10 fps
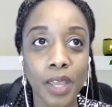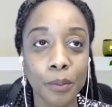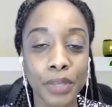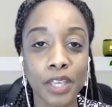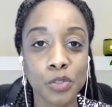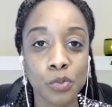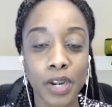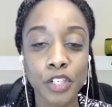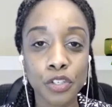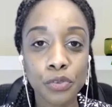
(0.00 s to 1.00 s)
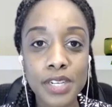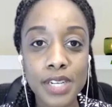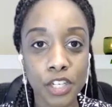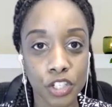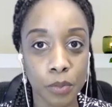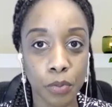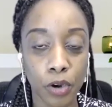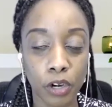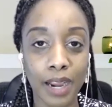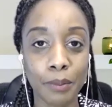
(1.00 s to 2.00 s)
Because when I do the niching
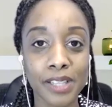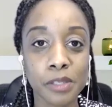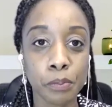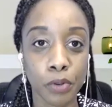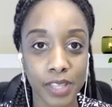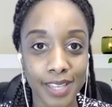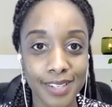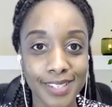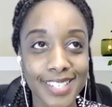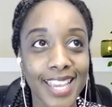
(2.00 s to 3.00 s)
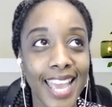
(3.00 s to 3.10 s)
program, it's brilliant.